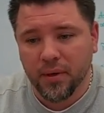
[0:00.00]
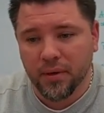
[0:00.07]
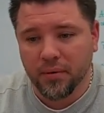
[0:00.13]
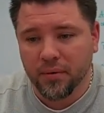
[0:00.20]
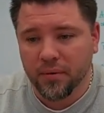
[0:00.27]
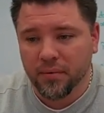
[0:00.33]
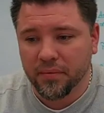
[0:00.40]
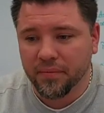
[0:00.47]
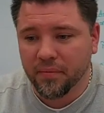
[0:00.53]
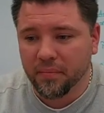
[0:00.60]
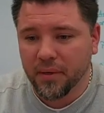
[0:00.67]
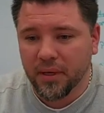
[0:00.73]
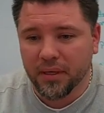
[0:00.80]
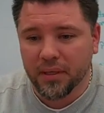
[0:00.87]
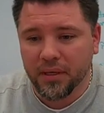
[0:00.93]
in order for
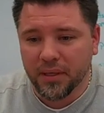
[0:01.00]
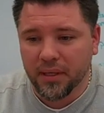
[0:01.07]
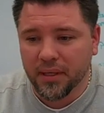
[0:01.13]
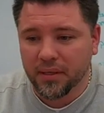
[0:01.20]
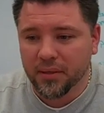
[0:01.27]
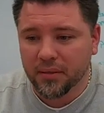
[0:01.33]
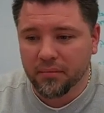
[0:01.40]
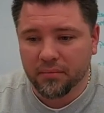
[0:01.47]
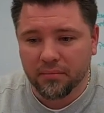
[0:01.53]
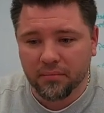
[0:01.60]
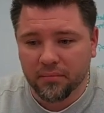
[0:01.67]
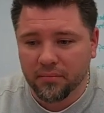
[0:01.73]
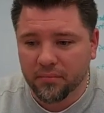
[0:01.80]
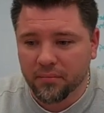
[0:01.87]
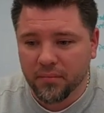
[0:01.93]
me to get
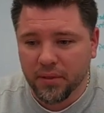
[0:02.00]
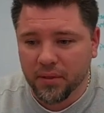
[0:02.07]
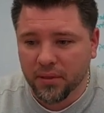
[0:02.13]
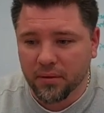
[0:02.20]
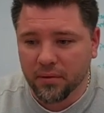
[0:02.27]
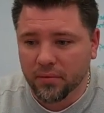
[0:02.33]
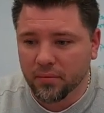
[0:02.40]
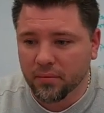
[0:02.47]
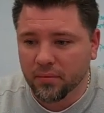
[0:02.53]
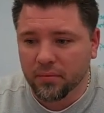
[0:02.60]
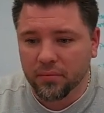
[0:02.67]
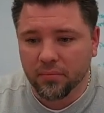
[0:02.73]
to